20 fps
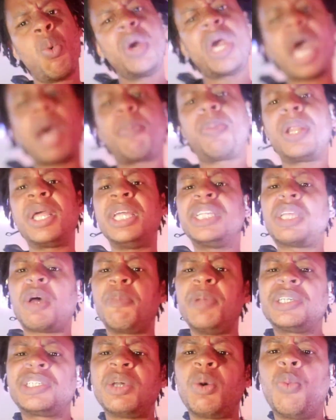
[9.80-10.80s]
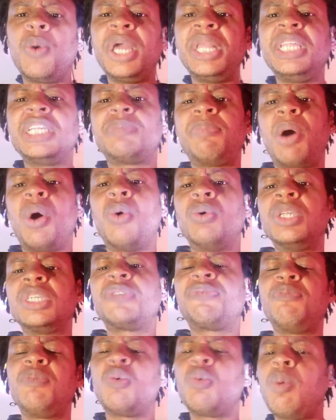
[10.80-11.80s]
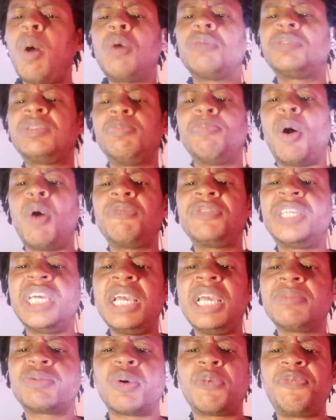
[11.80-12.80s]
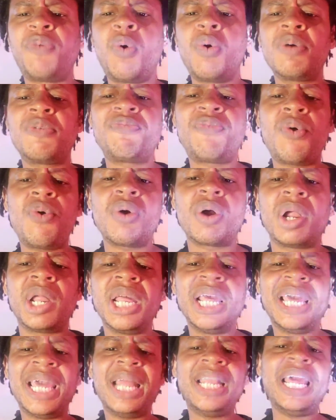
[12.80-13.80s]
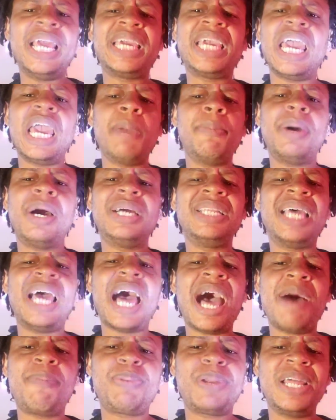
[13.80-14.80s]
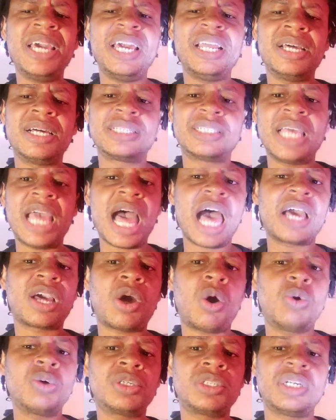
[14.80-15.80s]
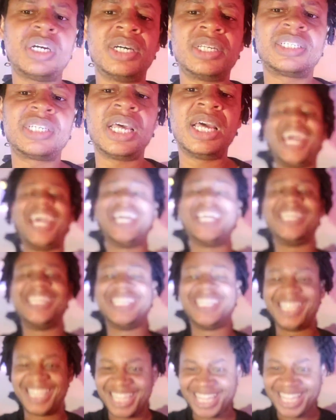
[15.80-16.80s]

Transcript: we gotta play. It's the it's the Wendy's Bowl. This both both teams were four and four, and they came out. They outplayed us. They outcoached us. Hey,